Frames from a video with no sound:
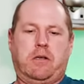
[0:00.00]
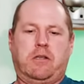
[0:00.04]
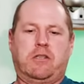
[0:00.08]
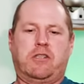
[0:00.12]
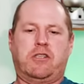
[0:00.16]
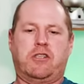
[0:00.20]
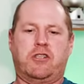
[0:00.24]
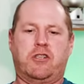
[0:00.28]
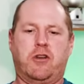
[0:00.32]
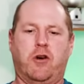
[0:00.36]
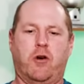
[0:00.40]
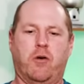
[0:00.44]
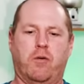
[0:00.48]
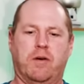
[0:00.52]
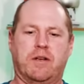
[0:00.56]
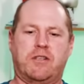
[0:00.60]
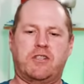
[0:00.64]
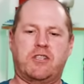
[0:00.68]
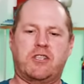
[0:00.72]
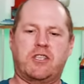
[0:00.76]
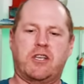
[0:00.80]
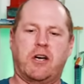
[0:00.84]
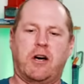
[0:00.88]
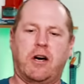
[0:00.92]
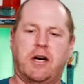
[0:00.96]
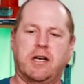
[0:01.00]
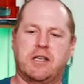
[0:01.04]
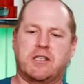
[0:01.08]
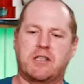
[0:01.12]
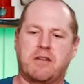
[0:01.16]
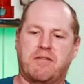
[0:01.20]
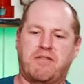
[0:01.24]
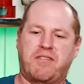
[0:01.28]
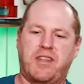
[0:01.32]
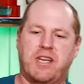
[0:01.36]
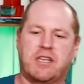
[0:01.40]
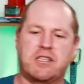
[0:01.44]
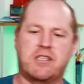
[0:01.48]
storage
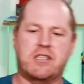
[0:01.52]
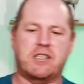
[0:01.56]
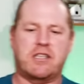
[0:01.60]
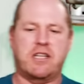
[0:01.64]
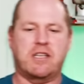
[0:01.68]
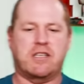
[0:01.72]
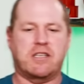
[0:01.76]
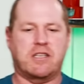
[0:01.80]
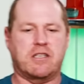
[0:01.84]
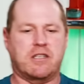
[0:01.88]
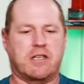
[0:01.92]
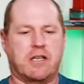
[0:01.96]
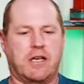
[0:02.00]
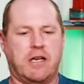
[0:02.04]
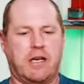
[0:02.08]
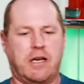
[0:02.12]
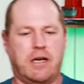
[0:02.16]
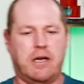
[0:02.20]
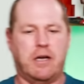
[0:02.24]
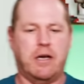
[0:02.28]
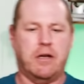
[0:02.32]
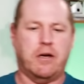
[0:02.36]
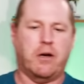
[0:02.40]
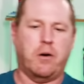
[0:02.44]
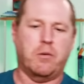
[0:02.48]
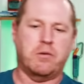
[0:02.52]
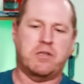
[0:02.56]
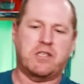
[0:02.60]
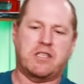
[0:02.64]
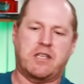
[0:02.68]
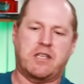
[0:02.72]
size of this is an old